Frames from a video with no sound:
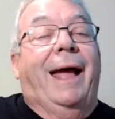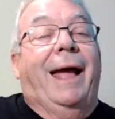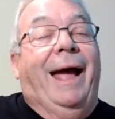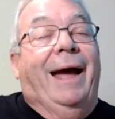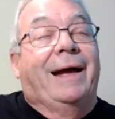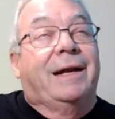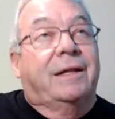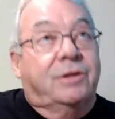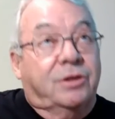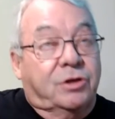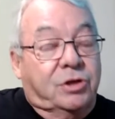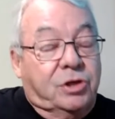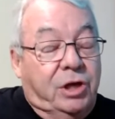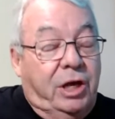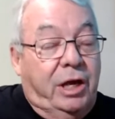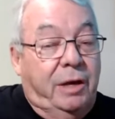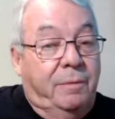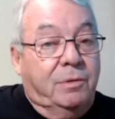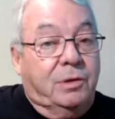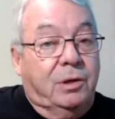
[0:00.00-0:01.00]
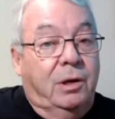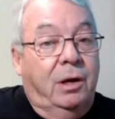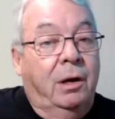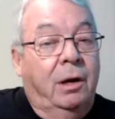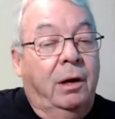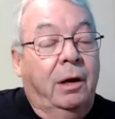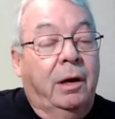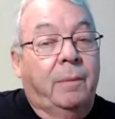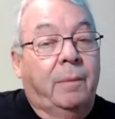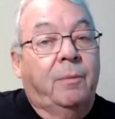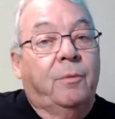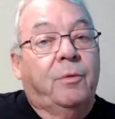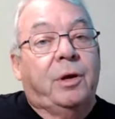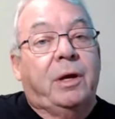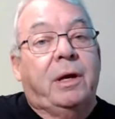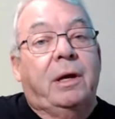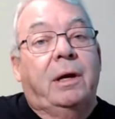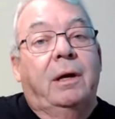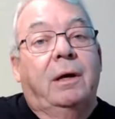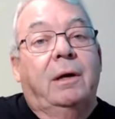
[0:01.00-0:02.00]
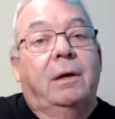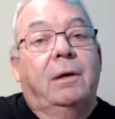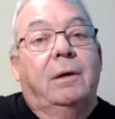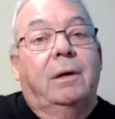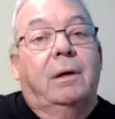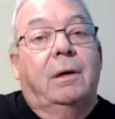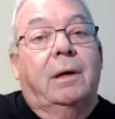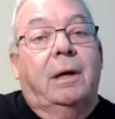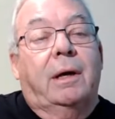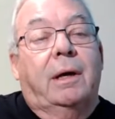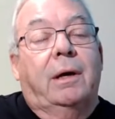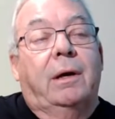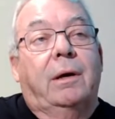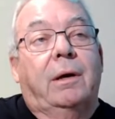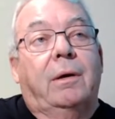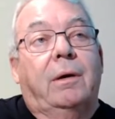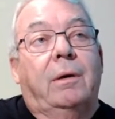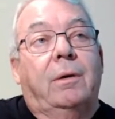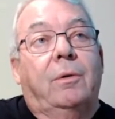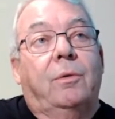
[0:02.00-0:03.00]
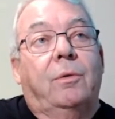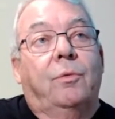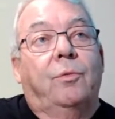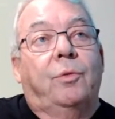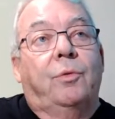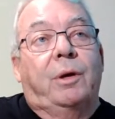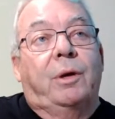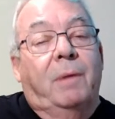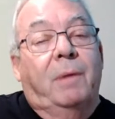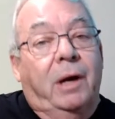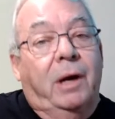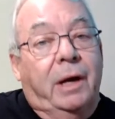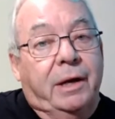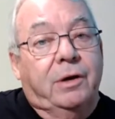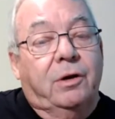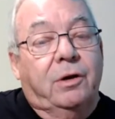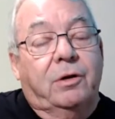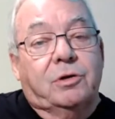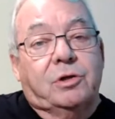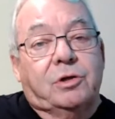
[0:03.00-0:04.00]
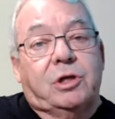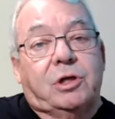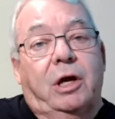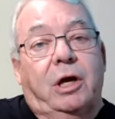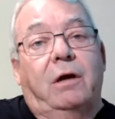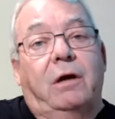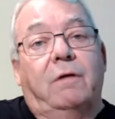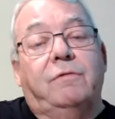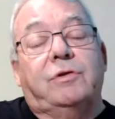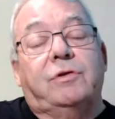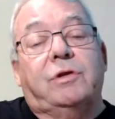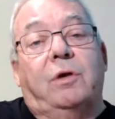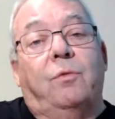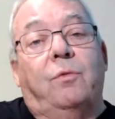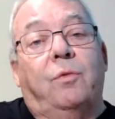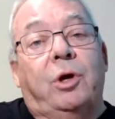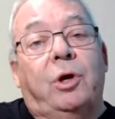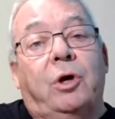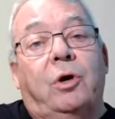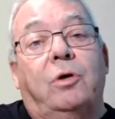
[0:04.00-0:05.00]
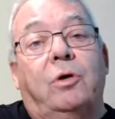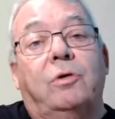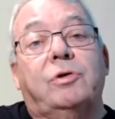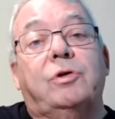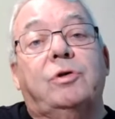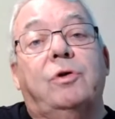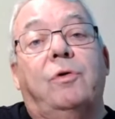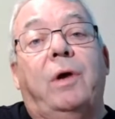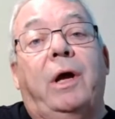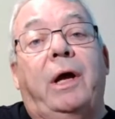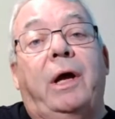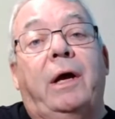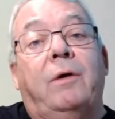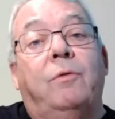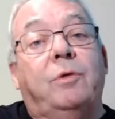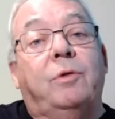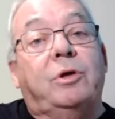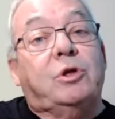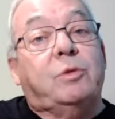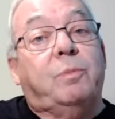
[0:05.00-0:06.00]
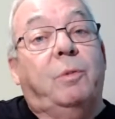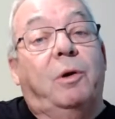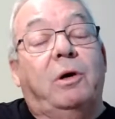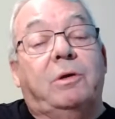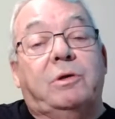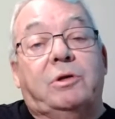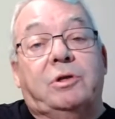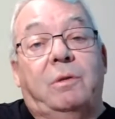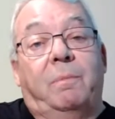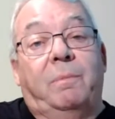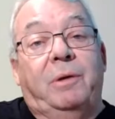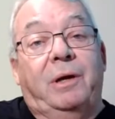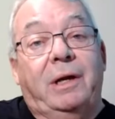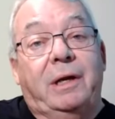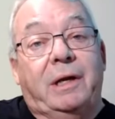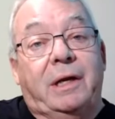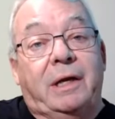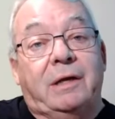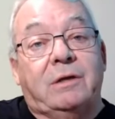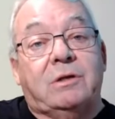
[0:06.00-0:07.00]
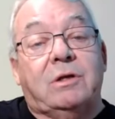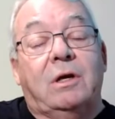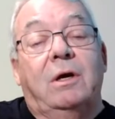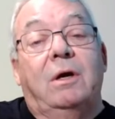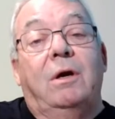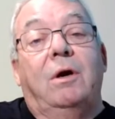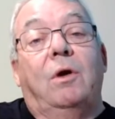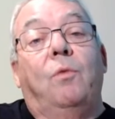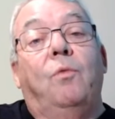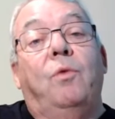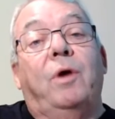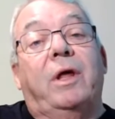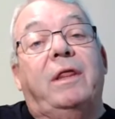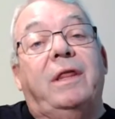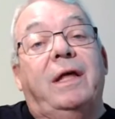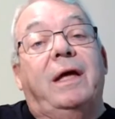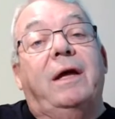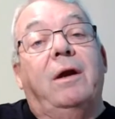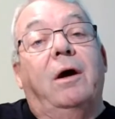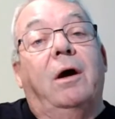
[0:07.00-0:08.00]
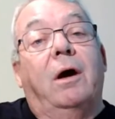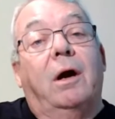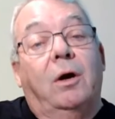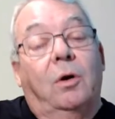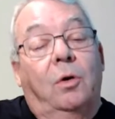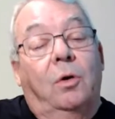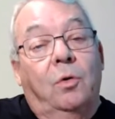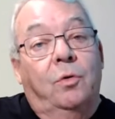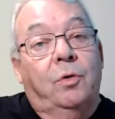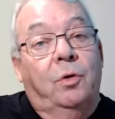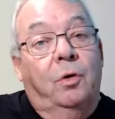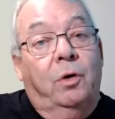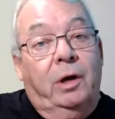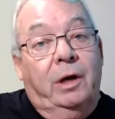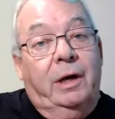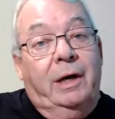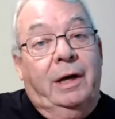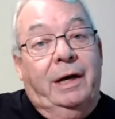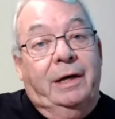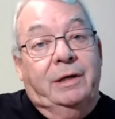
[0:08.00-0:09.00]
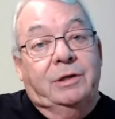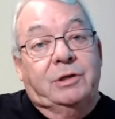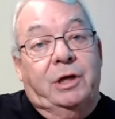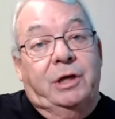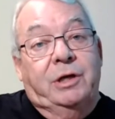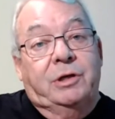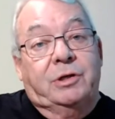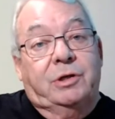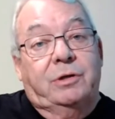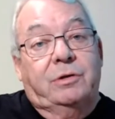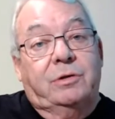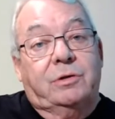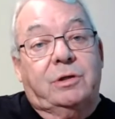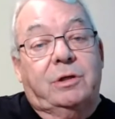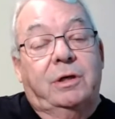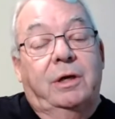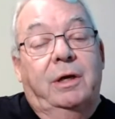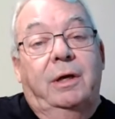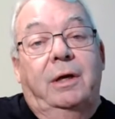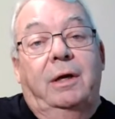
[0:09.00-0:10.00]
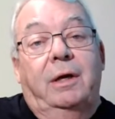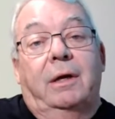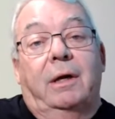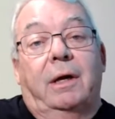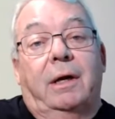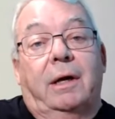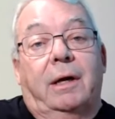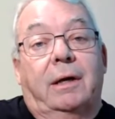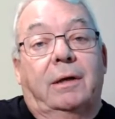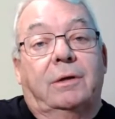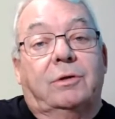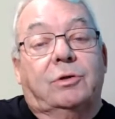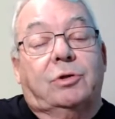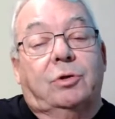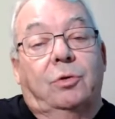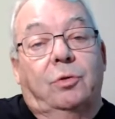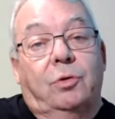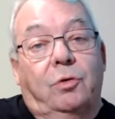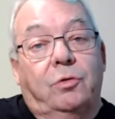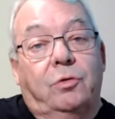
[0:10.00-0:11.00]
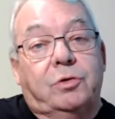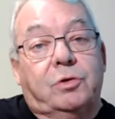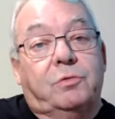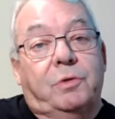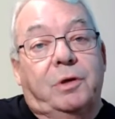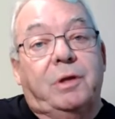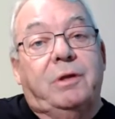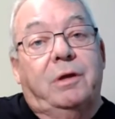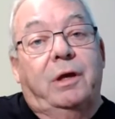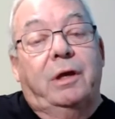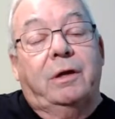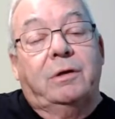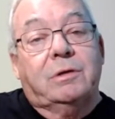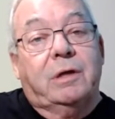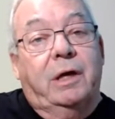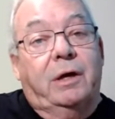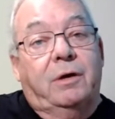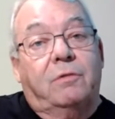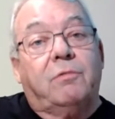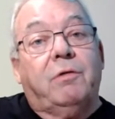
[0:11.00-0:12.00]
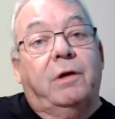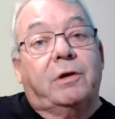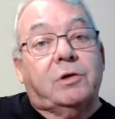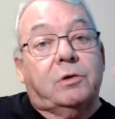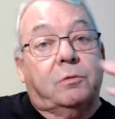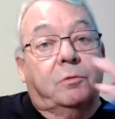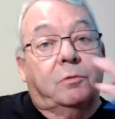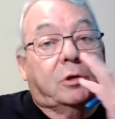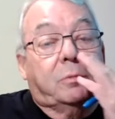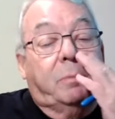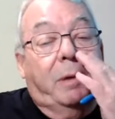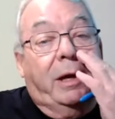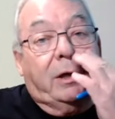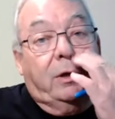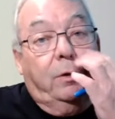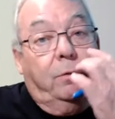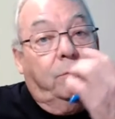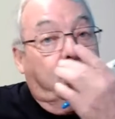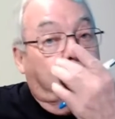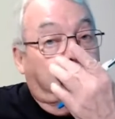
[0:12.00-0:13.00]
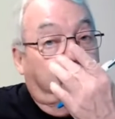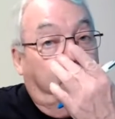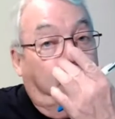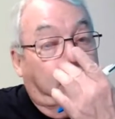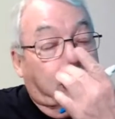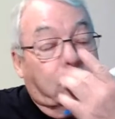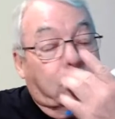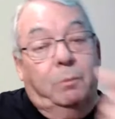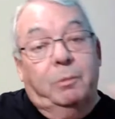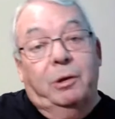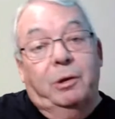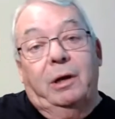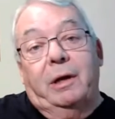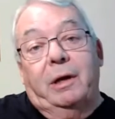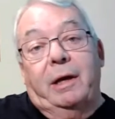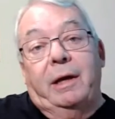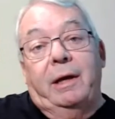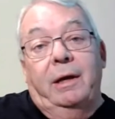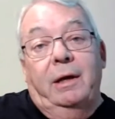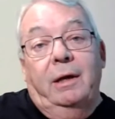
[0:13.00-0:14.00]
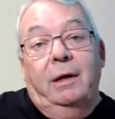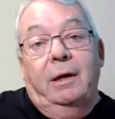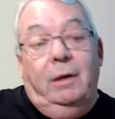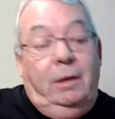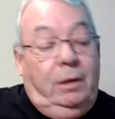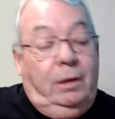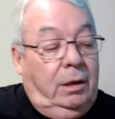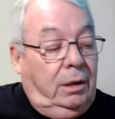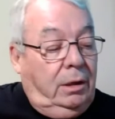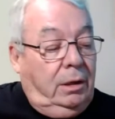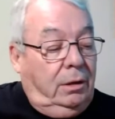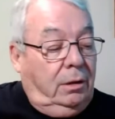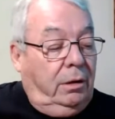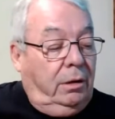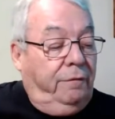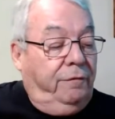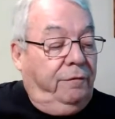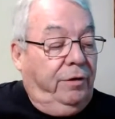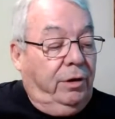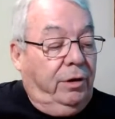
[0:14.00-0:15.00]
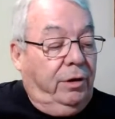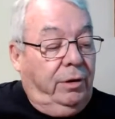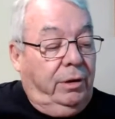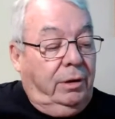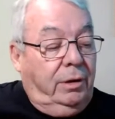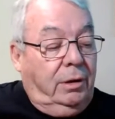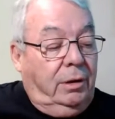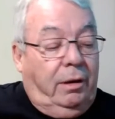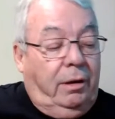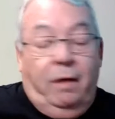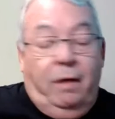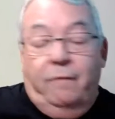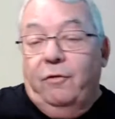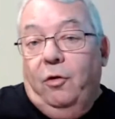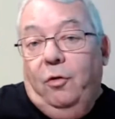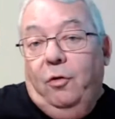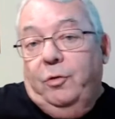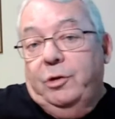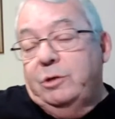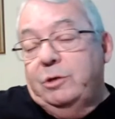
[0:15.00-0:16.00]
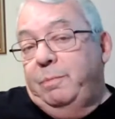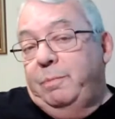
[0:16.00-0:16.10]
And at the same time, re, uh, remind ourselves that we also had responsibilities within our own organizations. Right. Uh, so those three things that trust respect and responsibility uh, are very have always